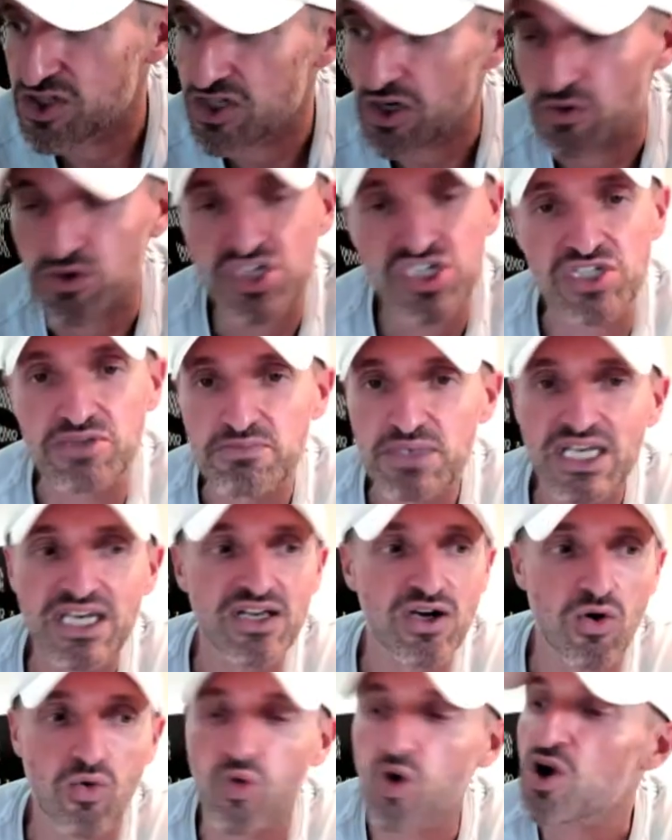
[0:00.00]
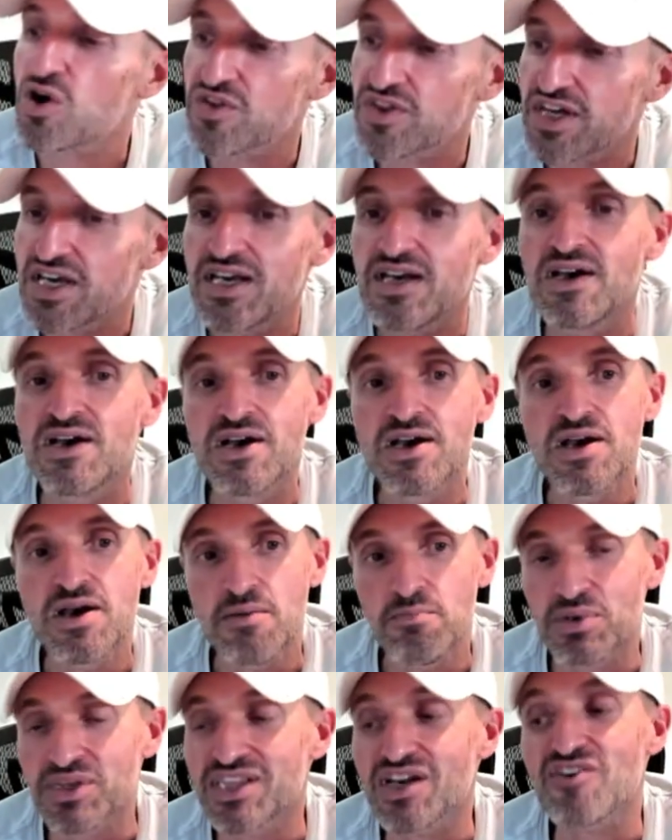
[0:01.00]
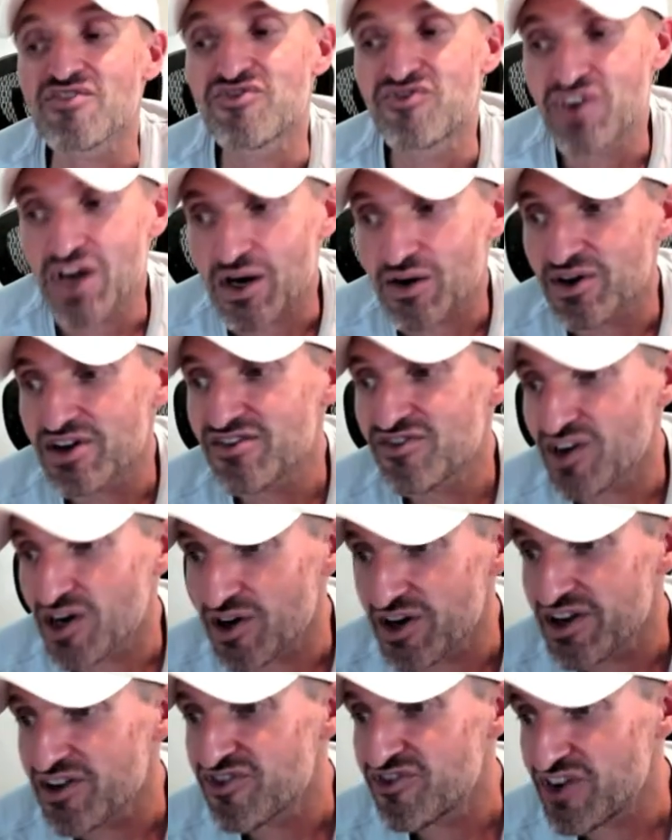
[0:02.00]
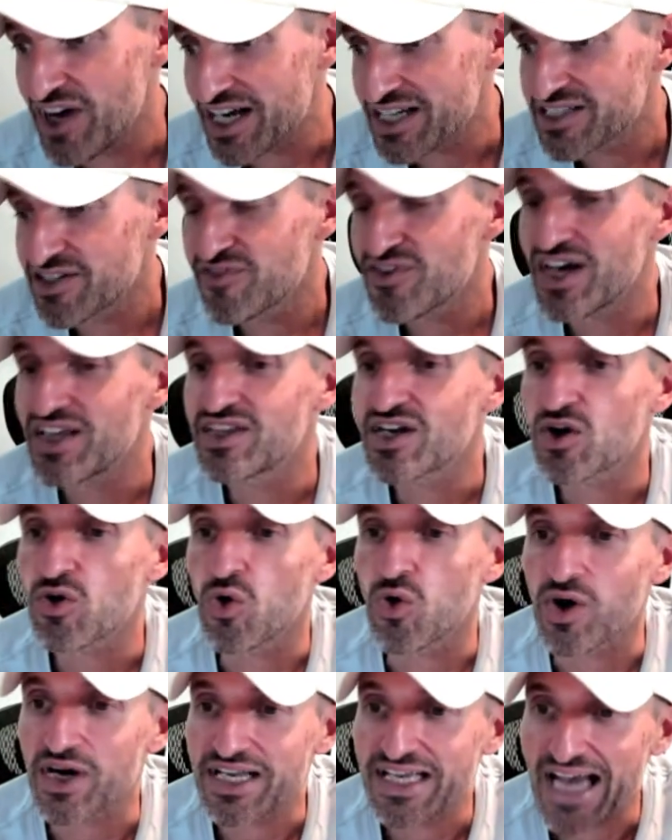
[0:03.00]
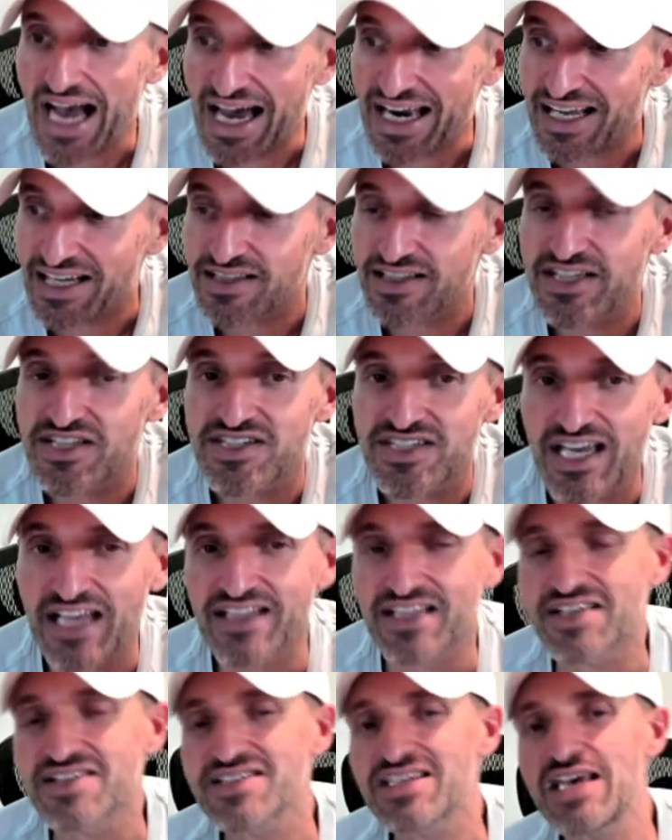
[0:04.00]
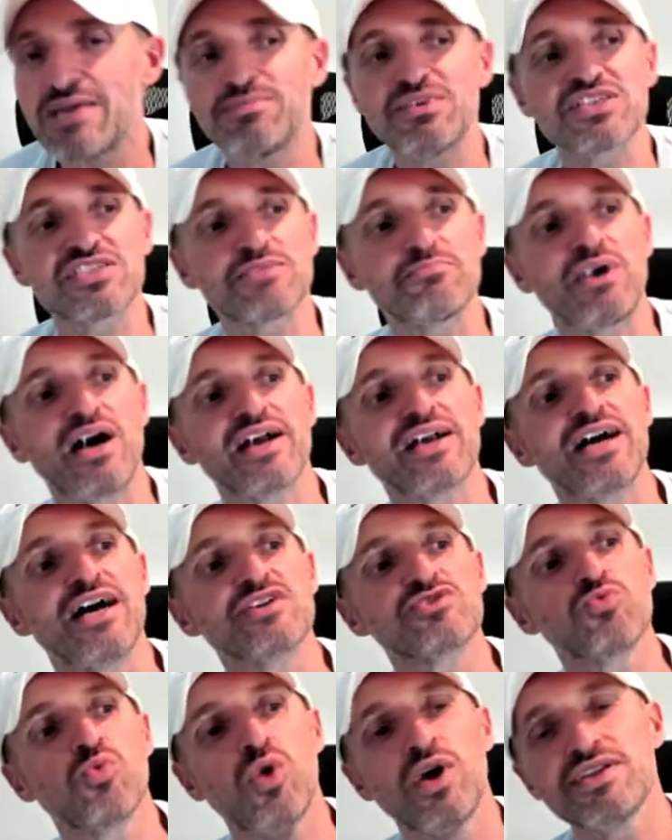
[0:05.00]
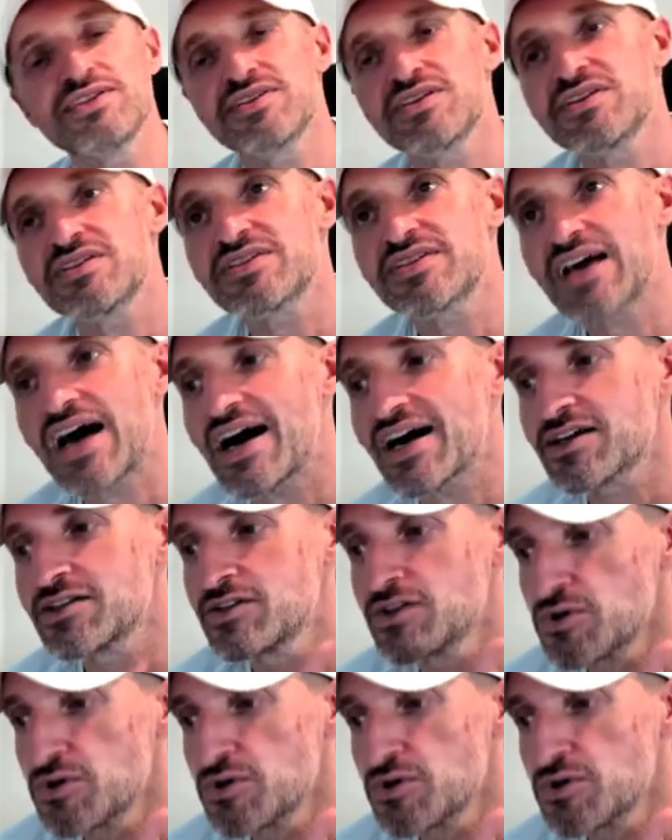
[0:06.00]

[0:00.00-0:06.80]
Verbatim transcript: social media worthy, but they're very, very effective and they're organically selling. Because keep this in mind, guys. Once a stock